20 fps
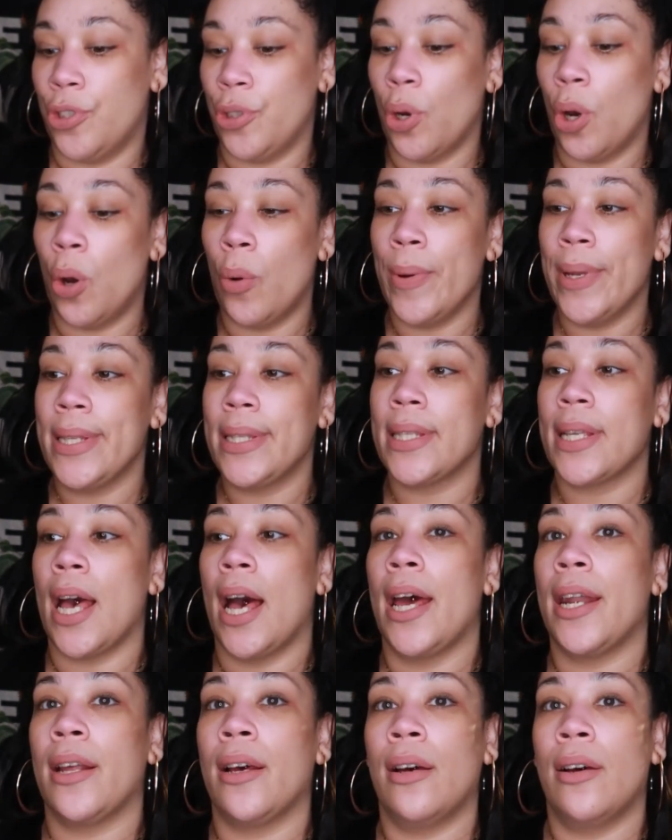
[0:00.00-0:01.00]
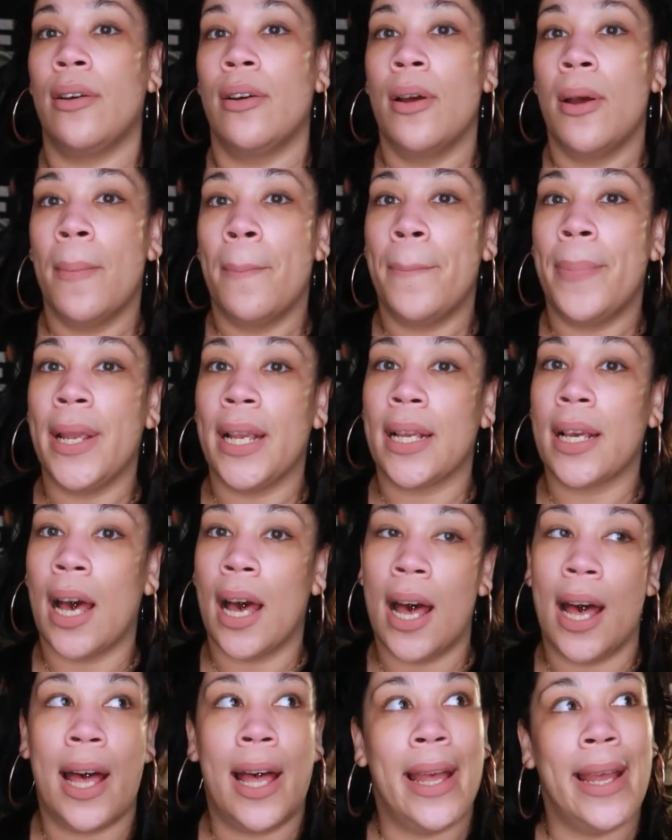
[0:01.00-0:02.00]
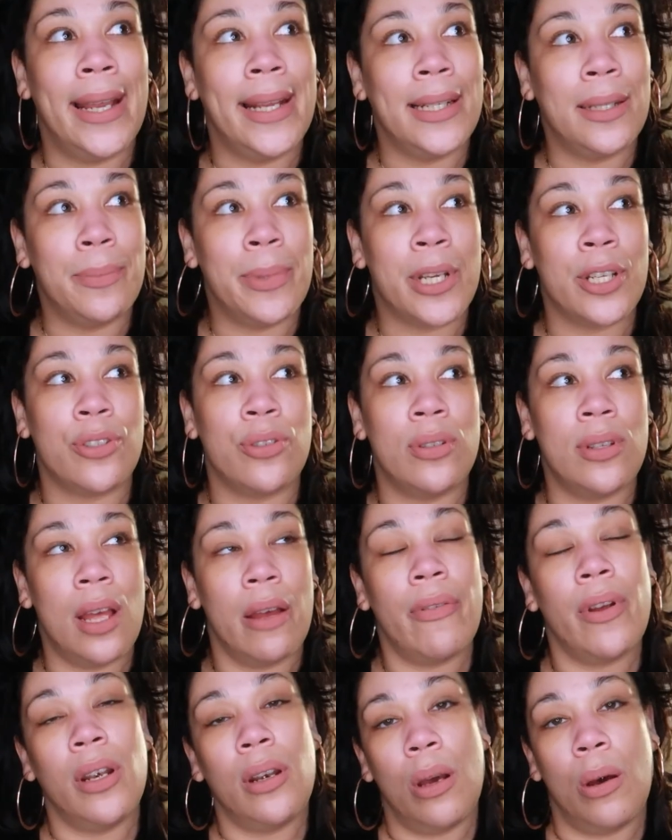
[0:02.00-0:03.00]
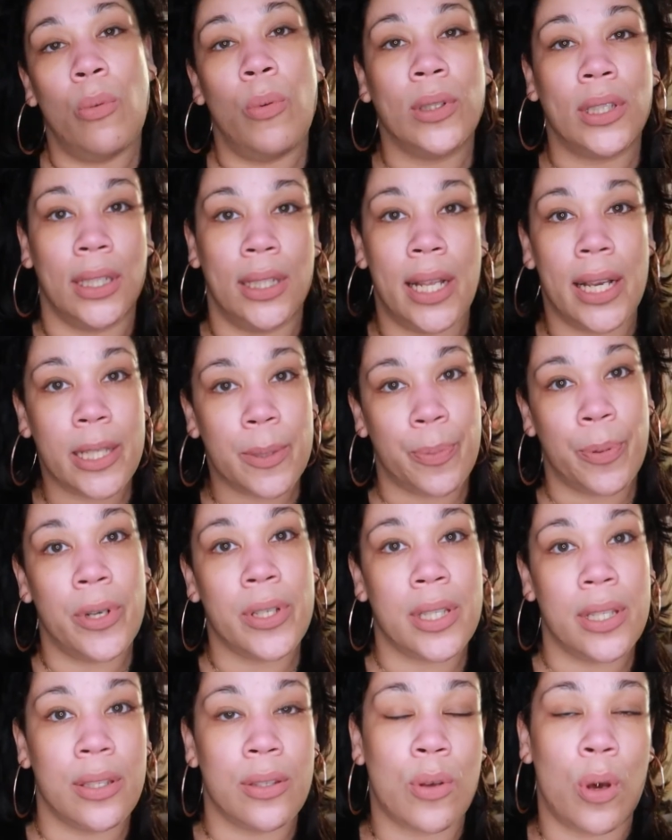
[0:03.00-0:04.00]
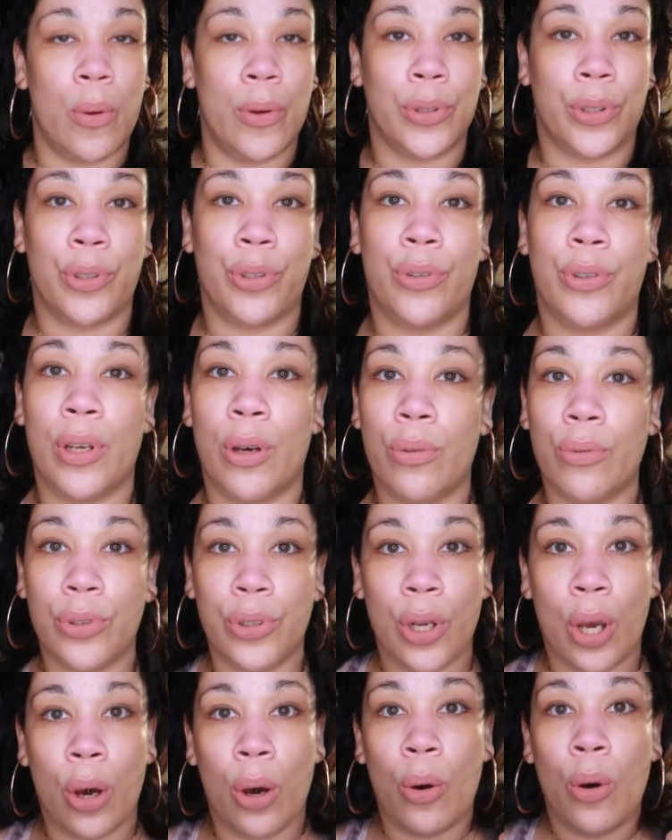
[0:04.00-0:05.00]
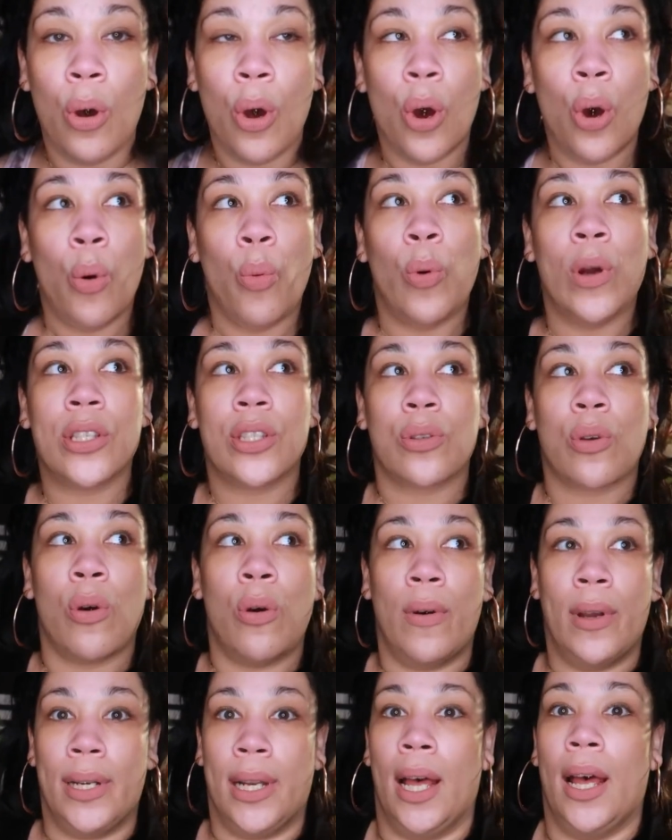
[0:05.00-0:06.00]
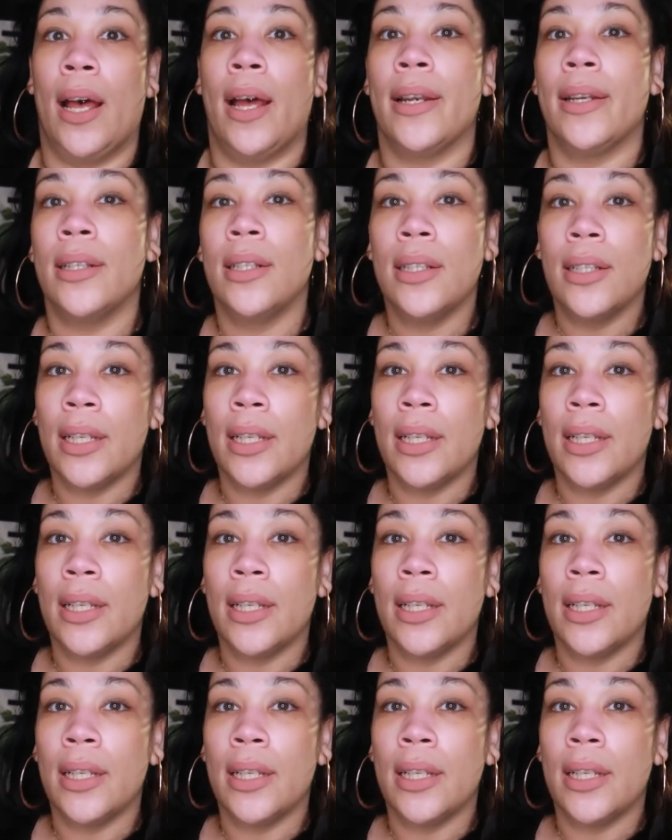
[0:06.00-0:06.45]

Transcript: You always got to be kind because you never know what the next person is going through. You don't know what's going on.